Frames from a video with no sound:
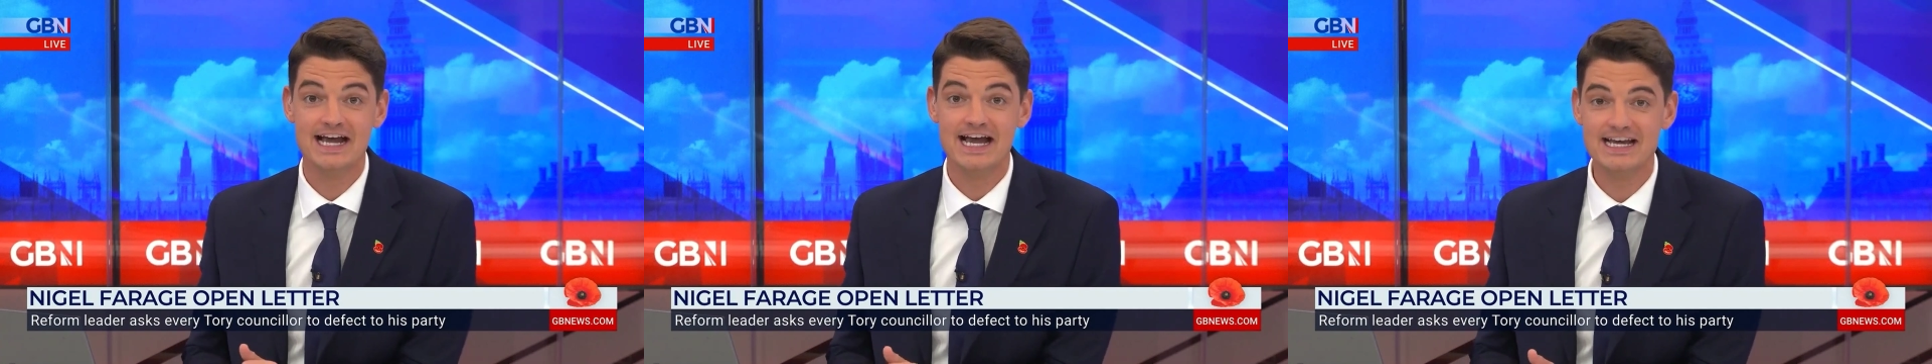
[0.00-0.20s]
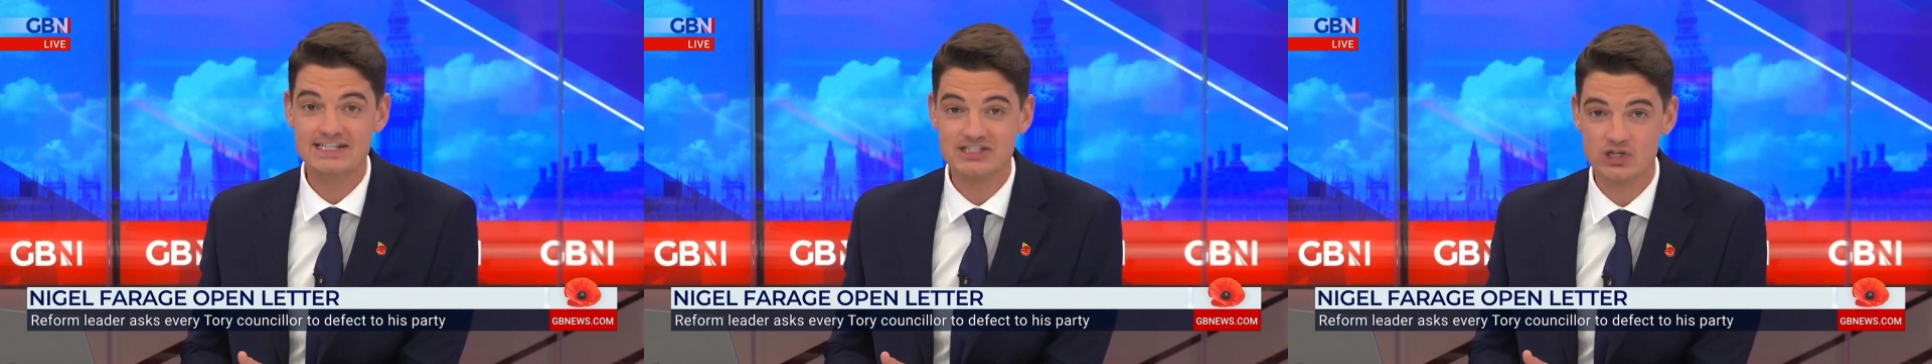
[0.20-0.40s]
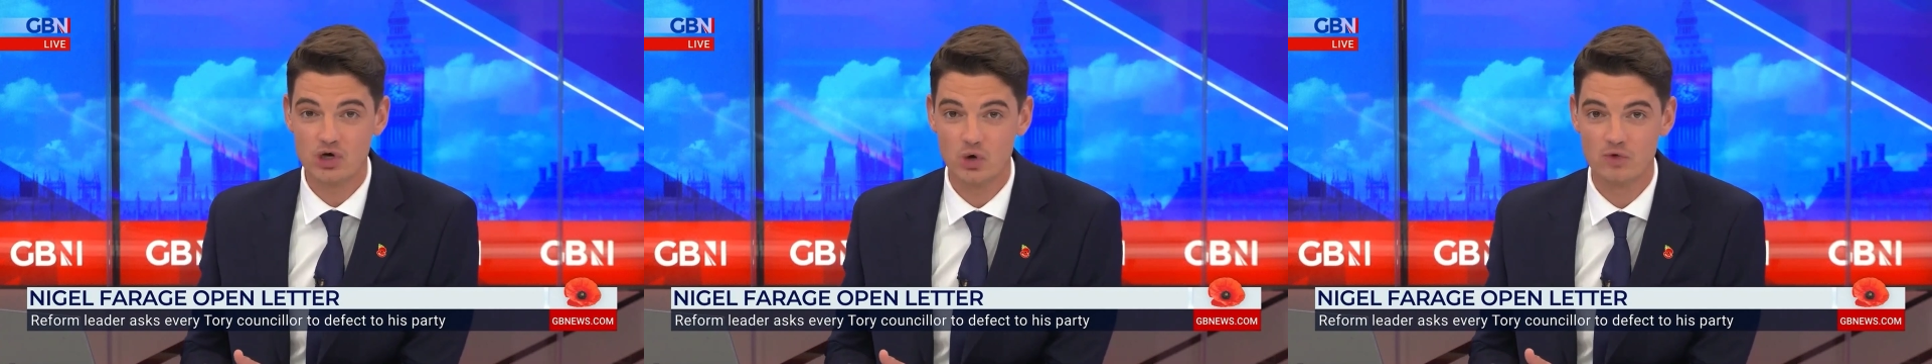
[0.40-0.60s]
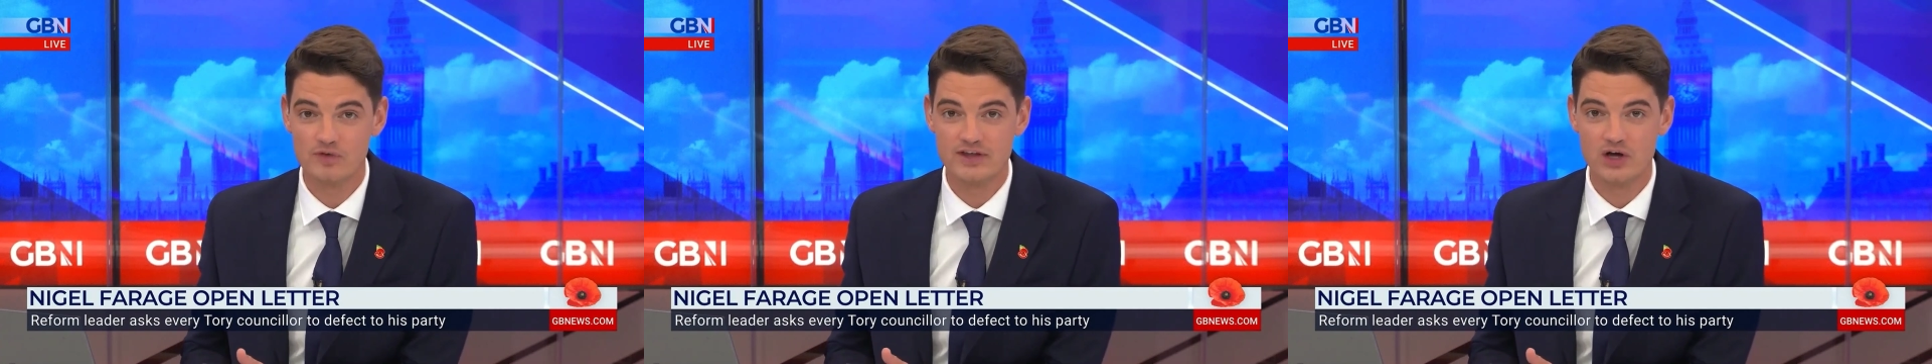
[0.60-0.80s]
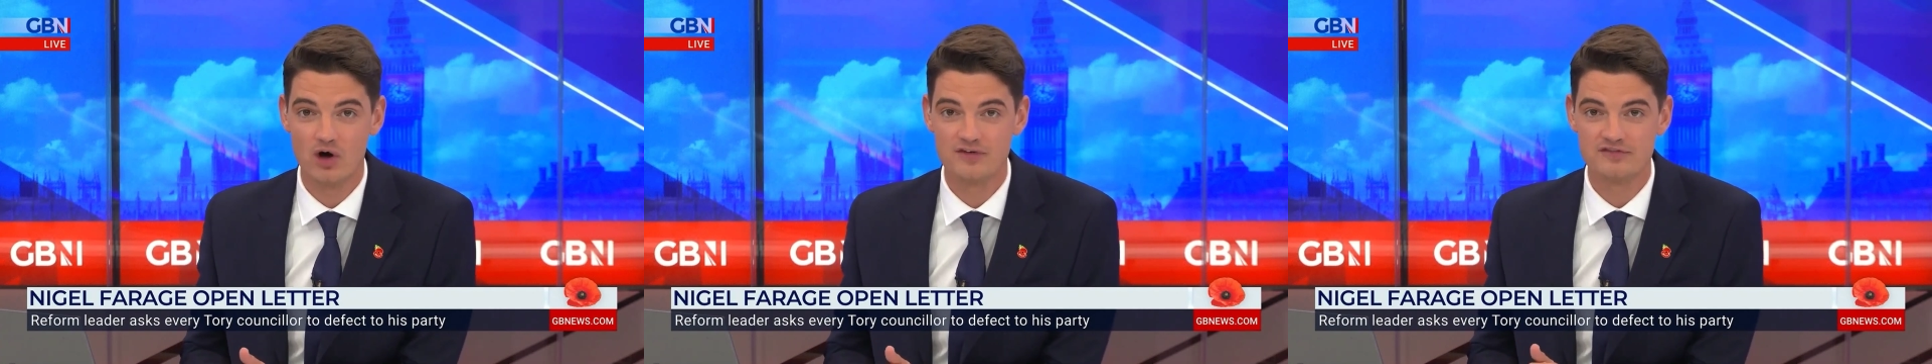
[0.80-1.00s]
He's
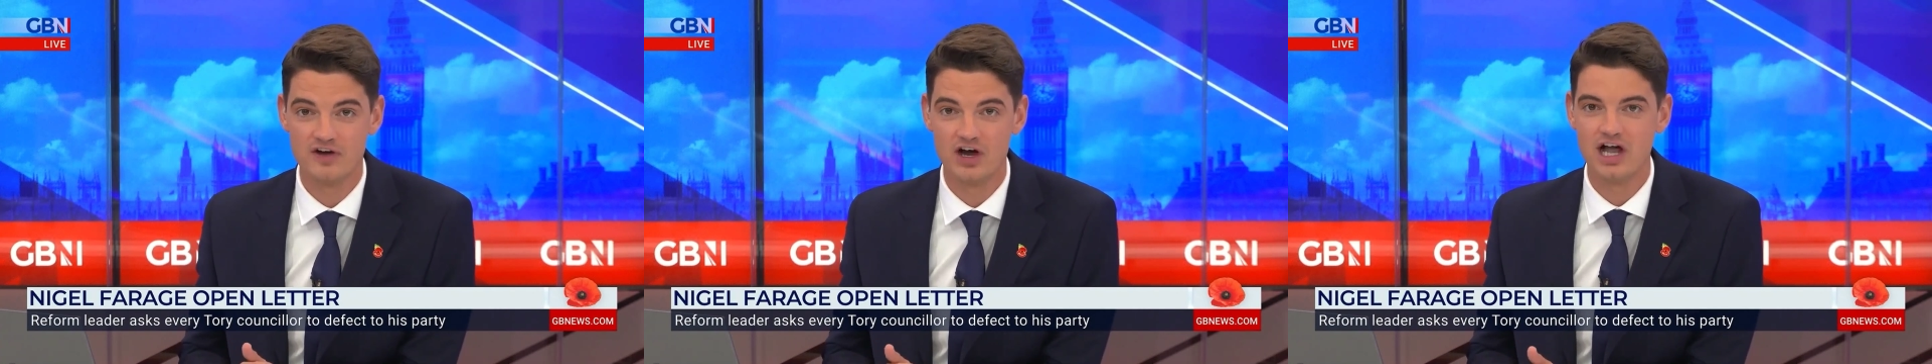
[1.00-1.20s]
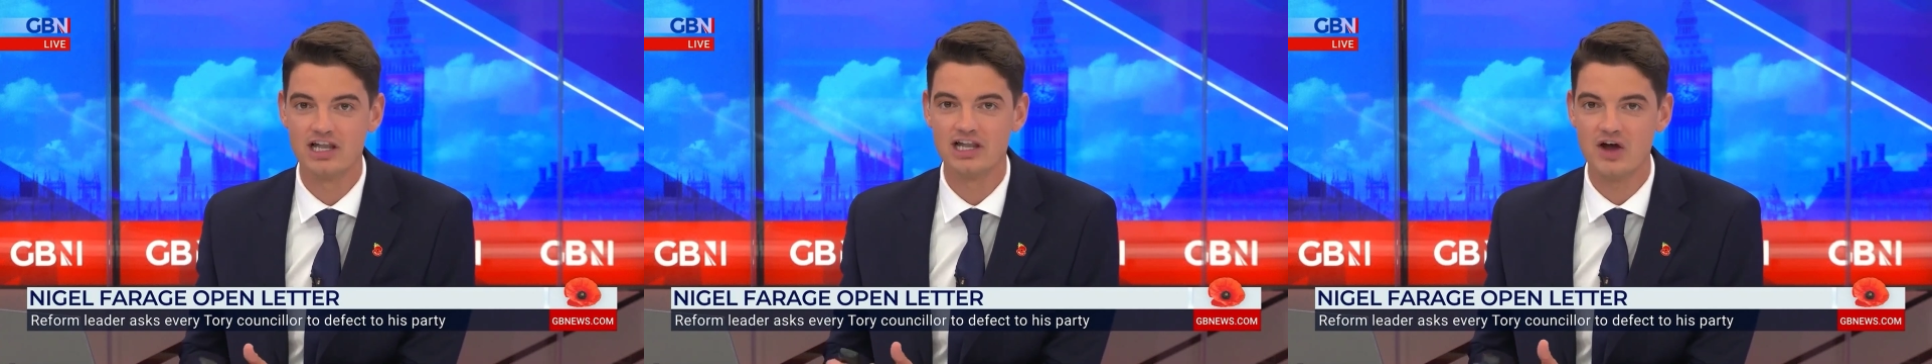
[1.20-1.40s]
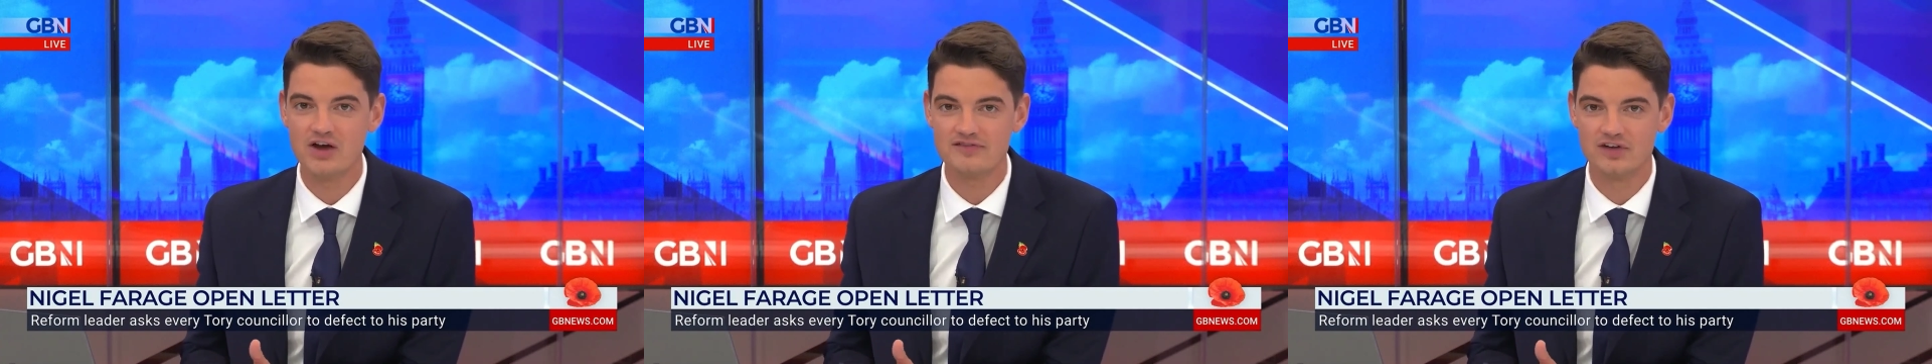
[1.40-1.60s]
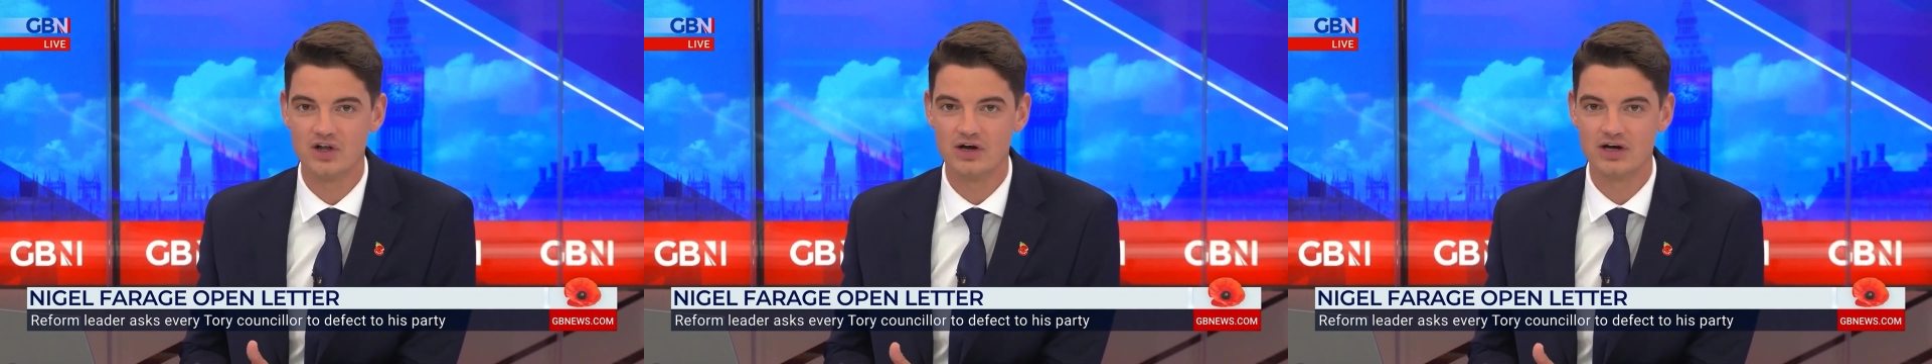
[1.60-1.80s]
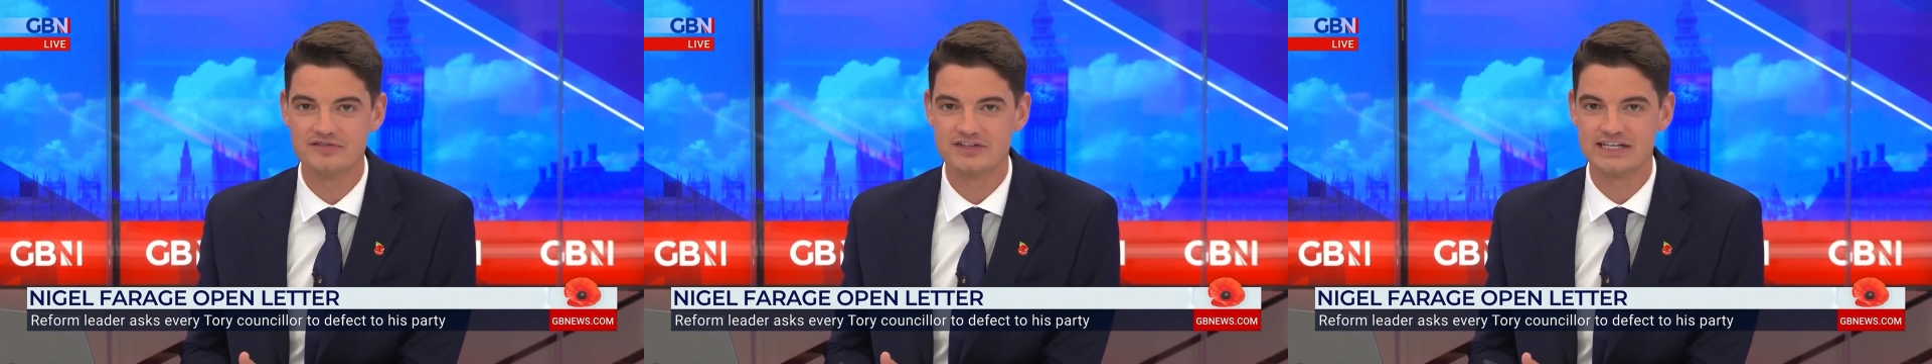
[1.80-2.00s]
called the offer a
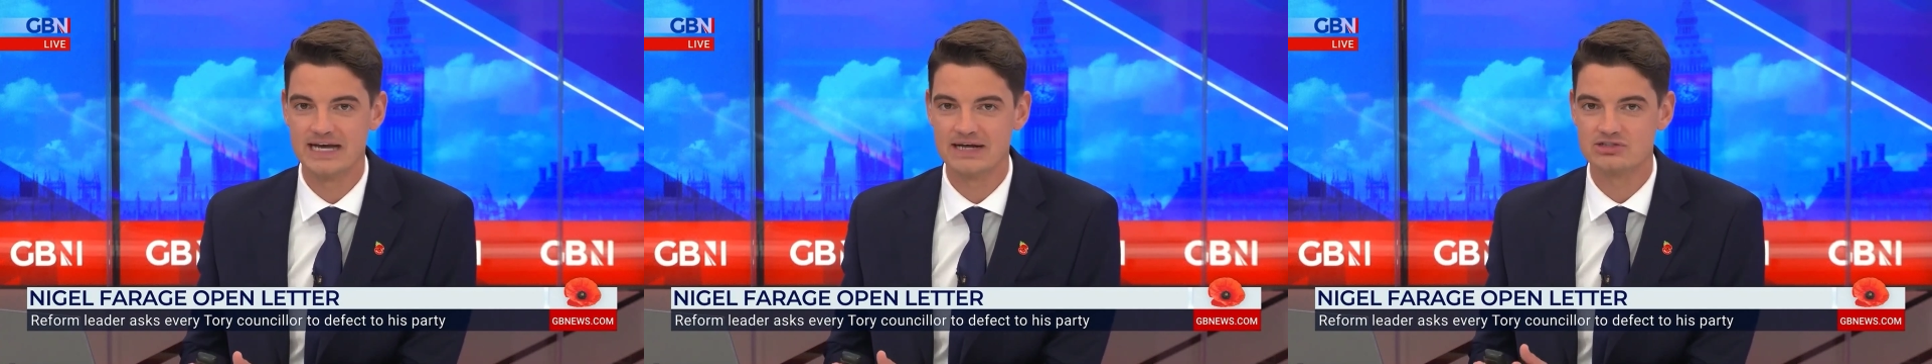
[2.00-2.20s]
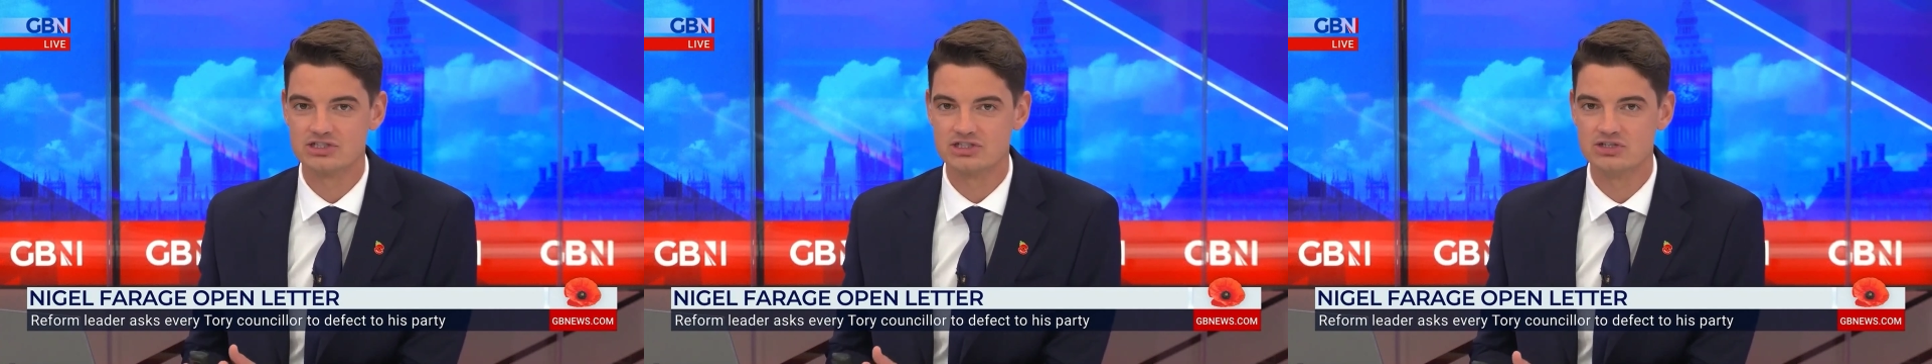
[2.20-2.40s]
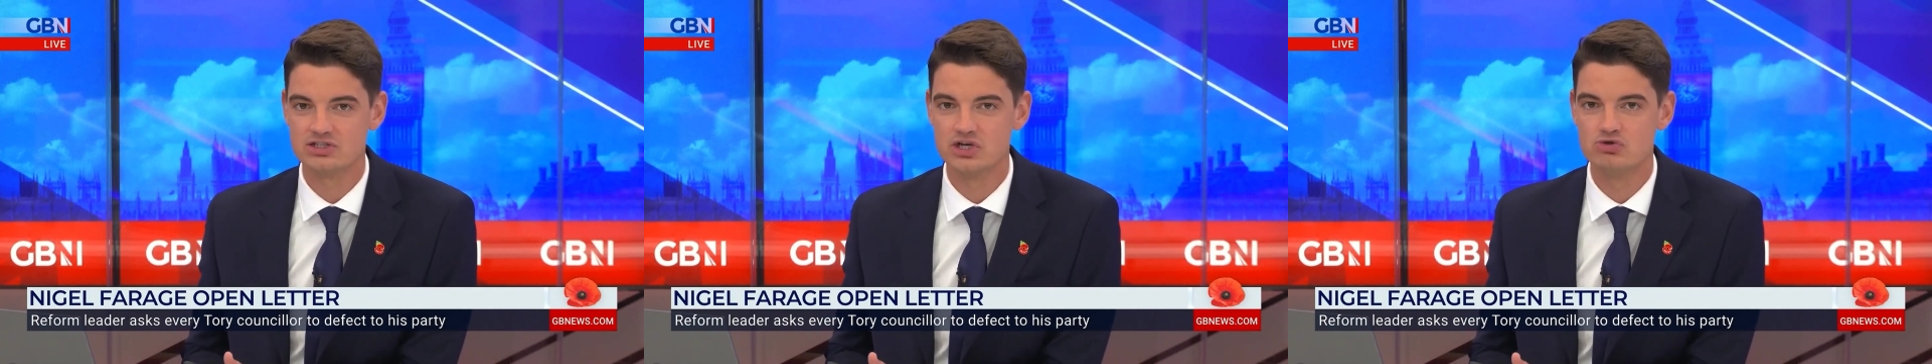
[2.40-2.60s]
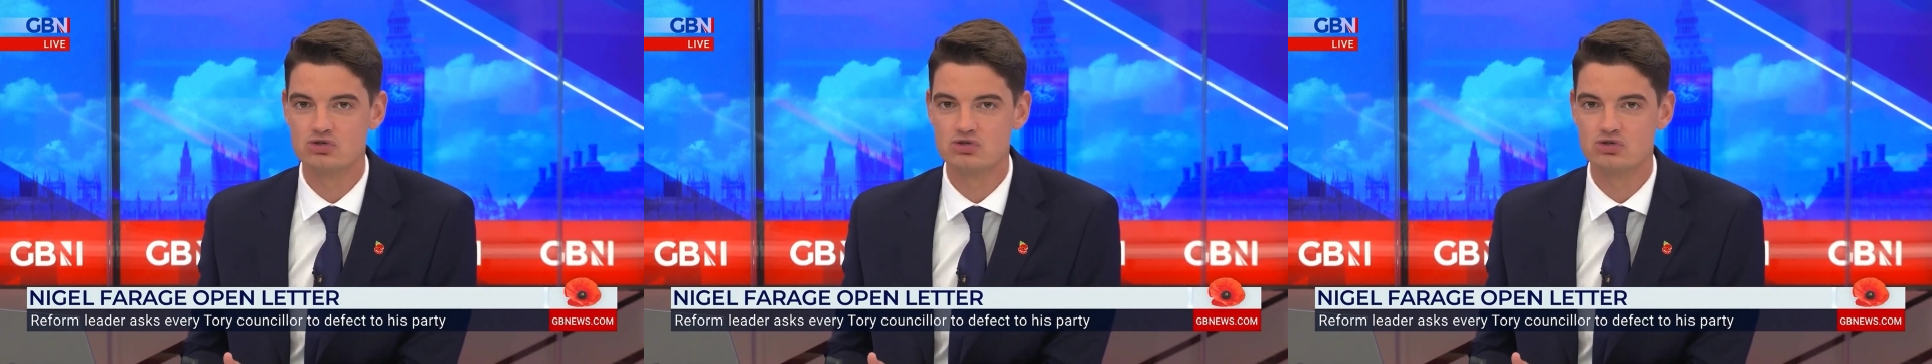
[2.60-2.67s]
lifeline for councillors